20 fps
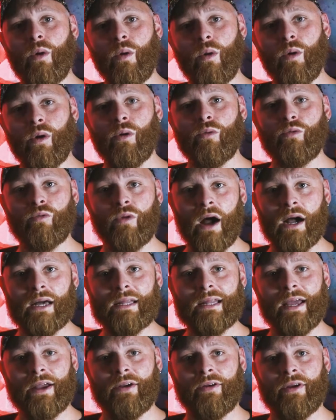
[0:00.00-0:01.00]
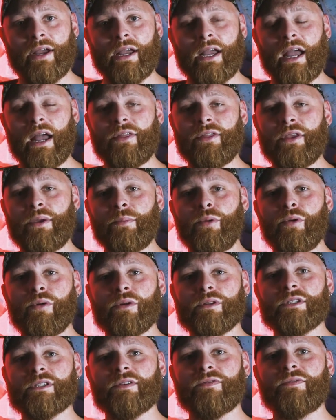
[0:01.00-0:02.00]
or rock layering and the
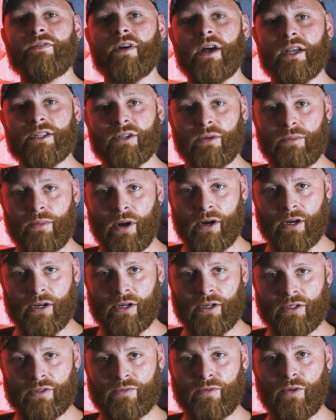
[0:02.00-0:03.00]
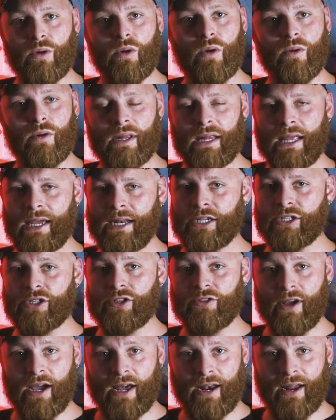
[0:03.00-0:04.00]
importance of fossil markers for correlating
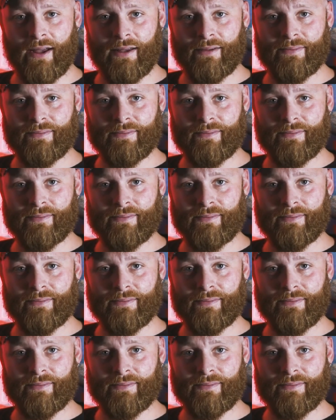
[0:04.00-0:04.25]
strata.